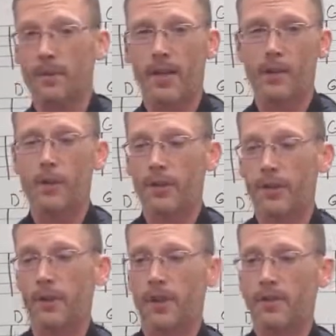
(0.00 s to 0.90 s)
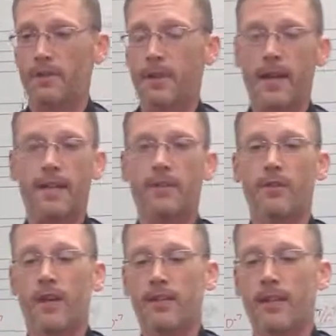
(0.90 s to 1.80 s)
And I know that there are some backing
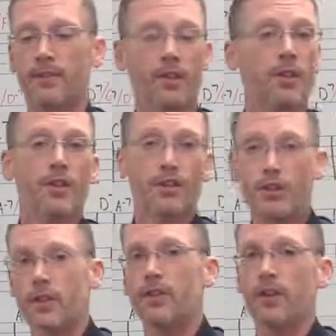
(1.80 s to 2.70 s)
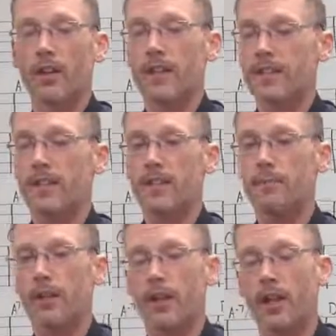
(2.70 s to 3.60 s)
tracks out there. So you could utilize that to
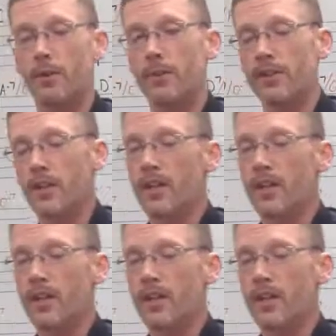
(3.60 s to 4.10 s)
play along with.